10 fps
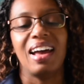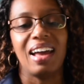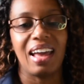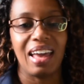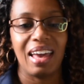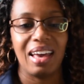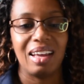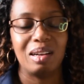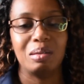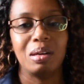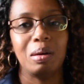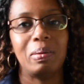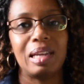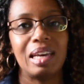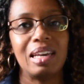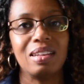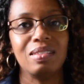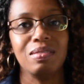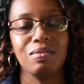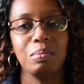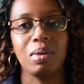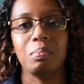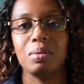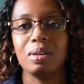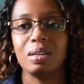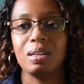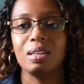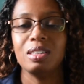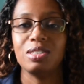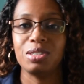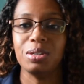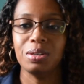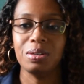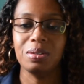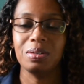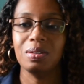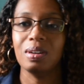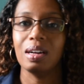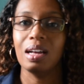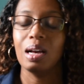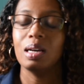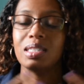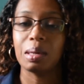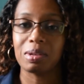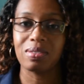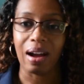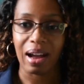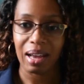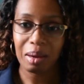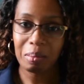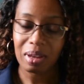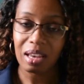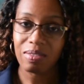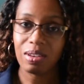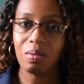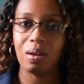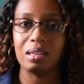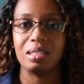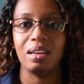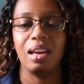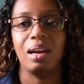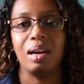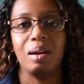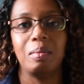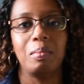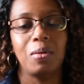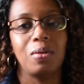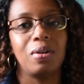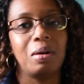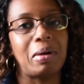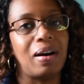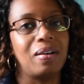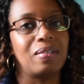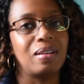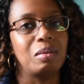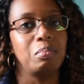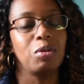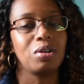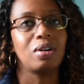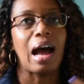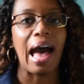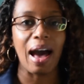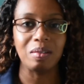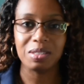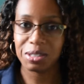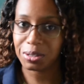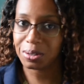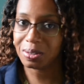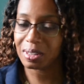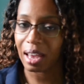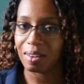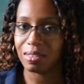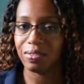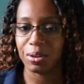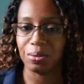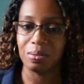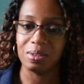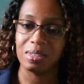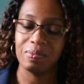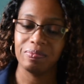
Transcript: And please remember to subscribe if you want to hear more how-tos and reviews.